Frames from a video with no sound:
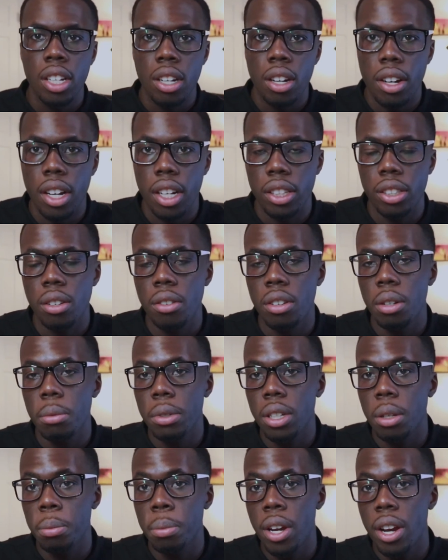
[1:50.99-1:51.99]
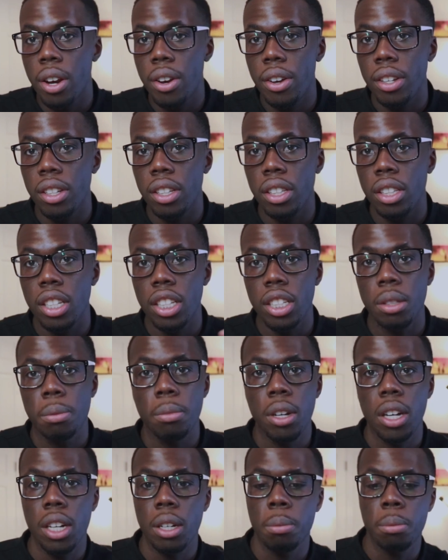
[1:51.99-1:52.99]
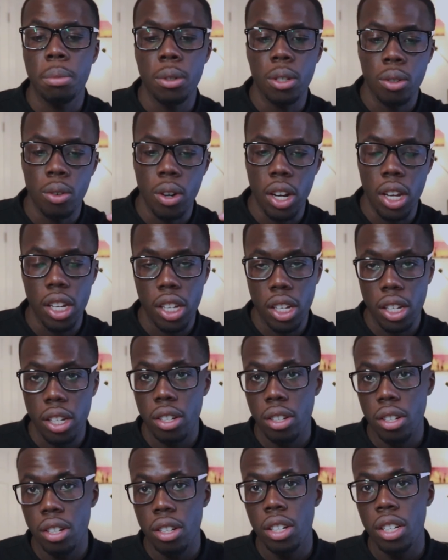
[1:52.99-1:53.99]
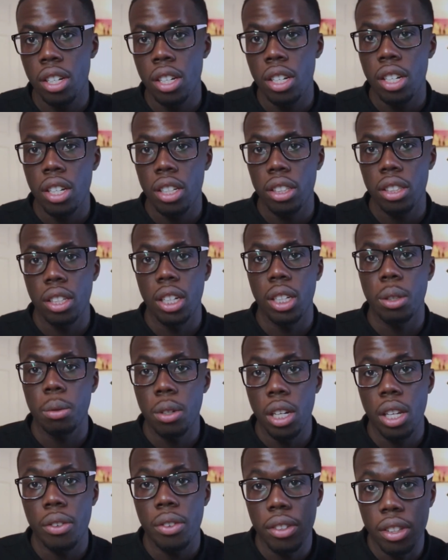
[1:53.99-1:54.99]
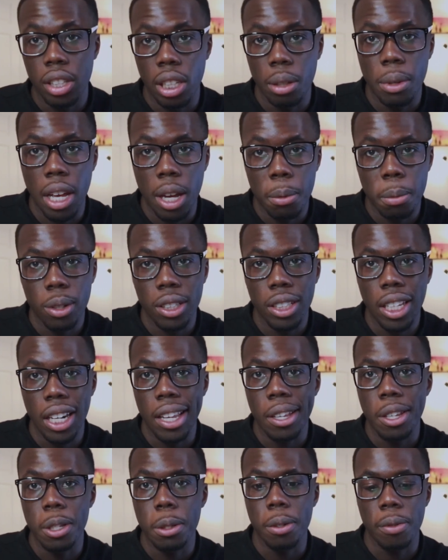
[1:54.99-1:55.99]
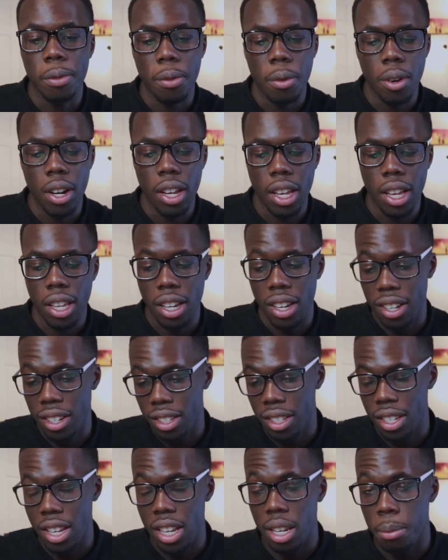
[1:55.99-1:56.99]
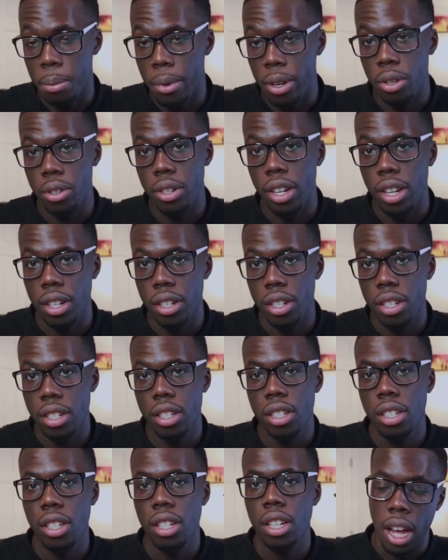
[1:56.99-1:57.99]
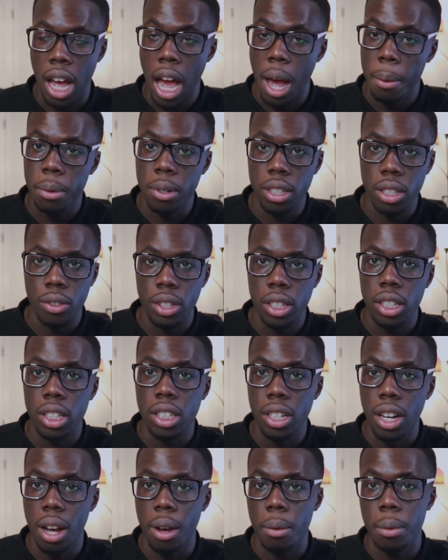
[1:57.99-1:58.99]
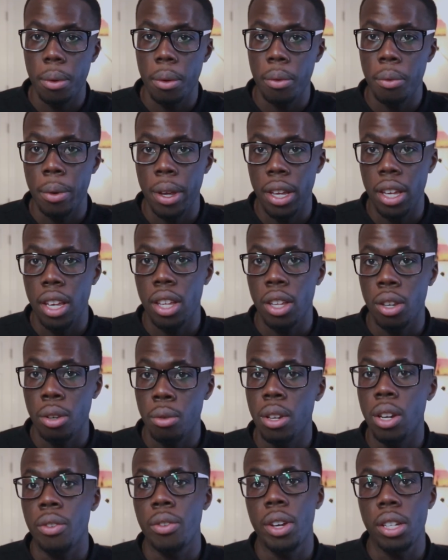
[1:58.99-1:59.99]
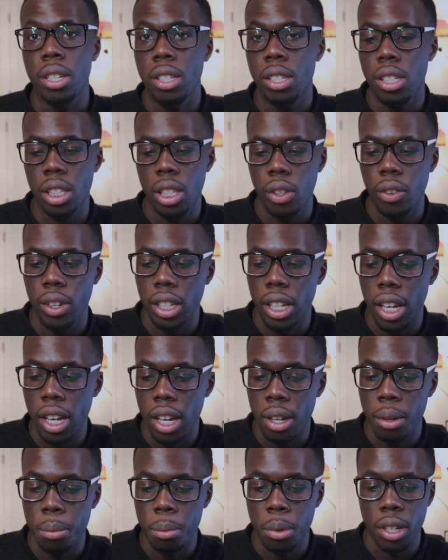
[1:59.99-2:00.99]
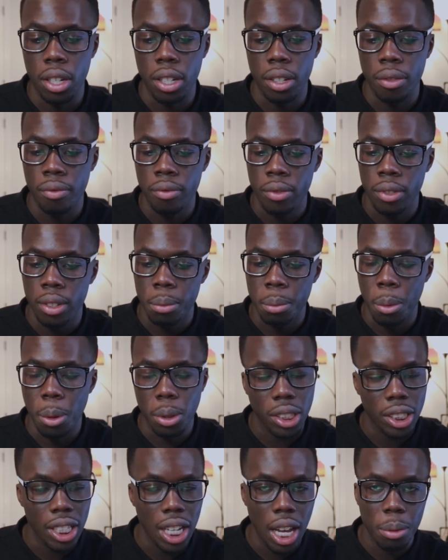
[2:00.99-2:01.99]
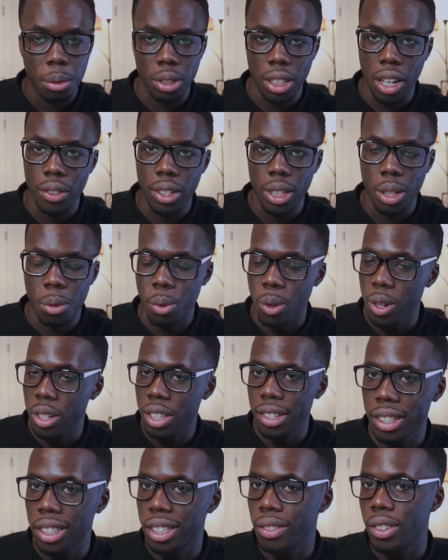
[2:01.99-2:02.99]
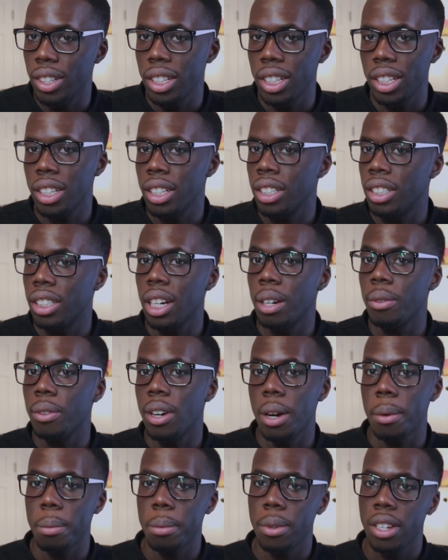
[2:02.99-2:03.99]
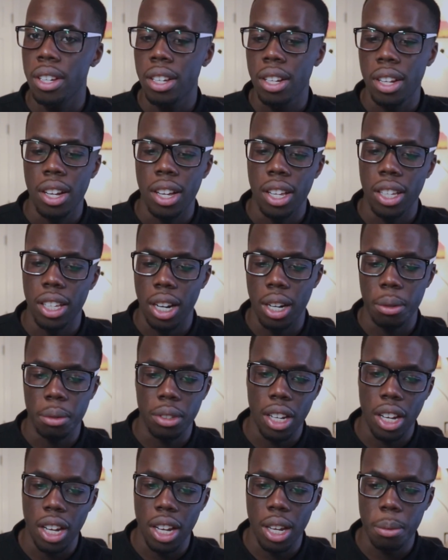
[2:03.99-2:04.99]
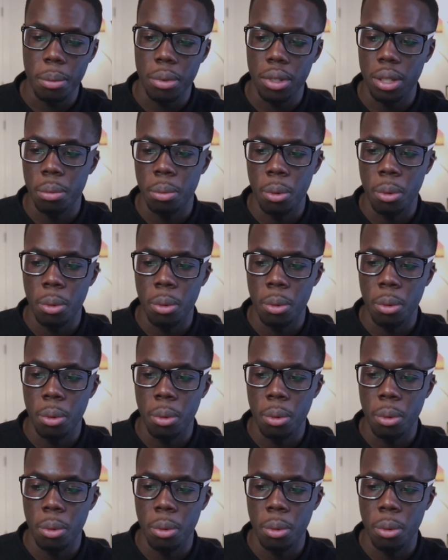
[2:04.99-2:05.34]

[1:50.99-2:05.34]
Okay, so I'm gonna be comparing this MacBook right here to the 2015 MacBook that I used beforehand and seeing the major changes. Apple does a really good job of making new innovations and stuff like that, but most of the time it's not really worth to really jump up a lot of times.